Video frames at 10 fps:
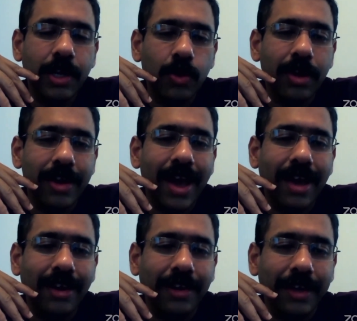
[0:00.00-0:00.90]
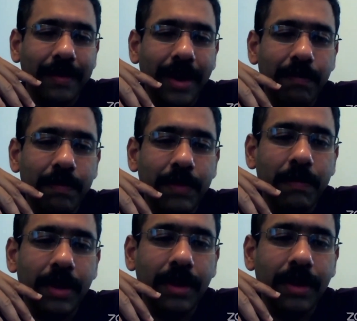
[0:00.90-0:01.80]
into a reality, and
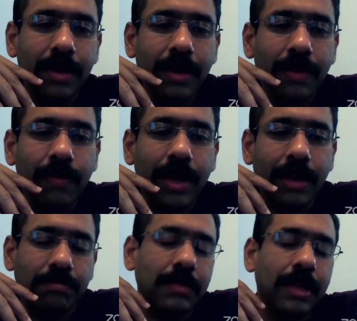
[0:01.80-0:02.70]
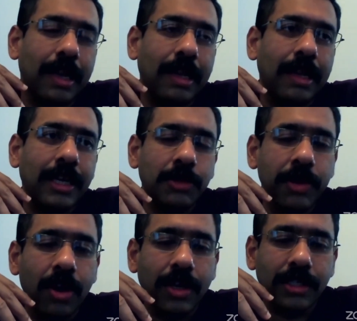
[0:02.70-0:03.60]
people were, let us
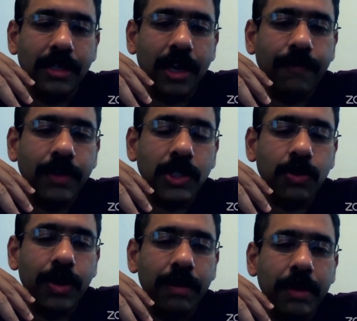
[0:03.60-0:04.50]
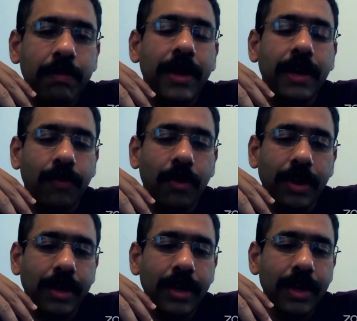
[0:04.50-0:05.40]
be honest, none of us were prepared for
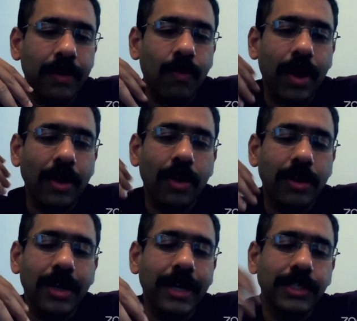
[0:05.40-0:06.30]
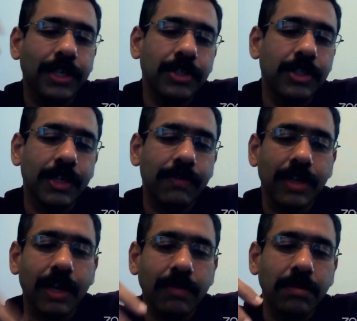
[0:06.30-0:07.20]
it. Why organizations,
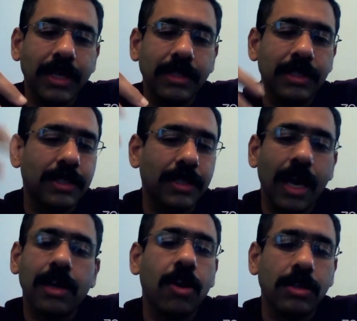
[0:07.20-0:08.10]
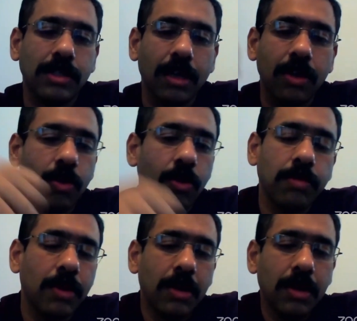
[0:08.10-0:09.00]
even governments across the
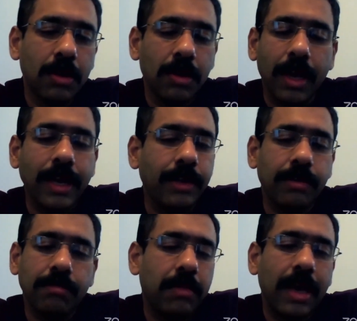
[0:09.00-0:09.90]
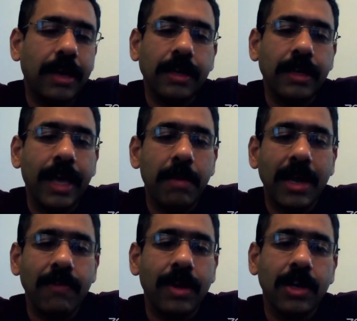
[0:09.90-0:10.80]
globe, name
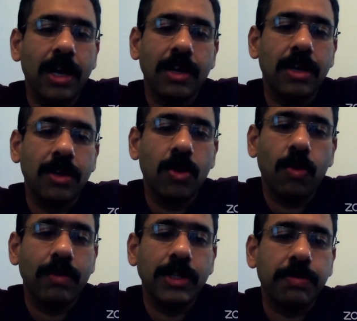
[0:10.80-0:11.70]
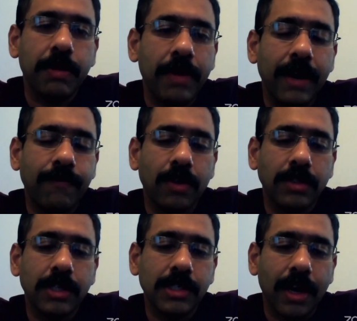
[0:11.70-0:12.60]
anyone, no one was prepared for
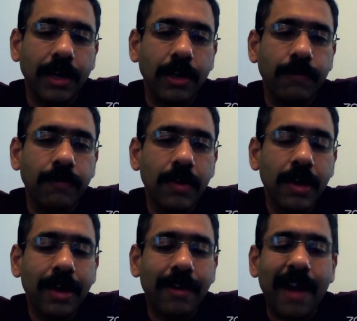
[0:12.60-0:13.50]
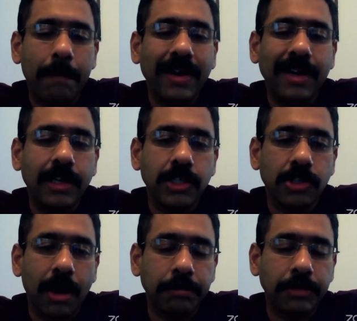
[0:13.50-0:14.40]
this kind of rapid
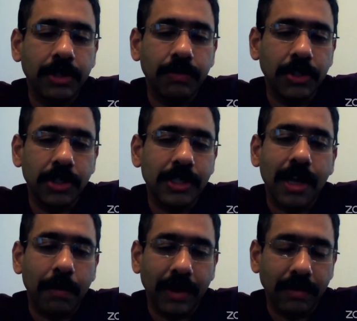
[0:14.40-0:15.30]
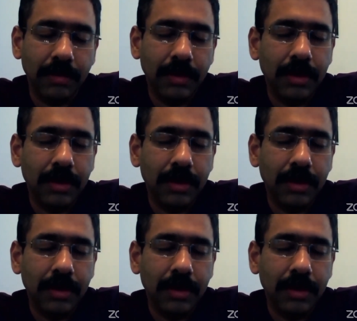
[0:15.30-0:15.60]
disruption which is coming.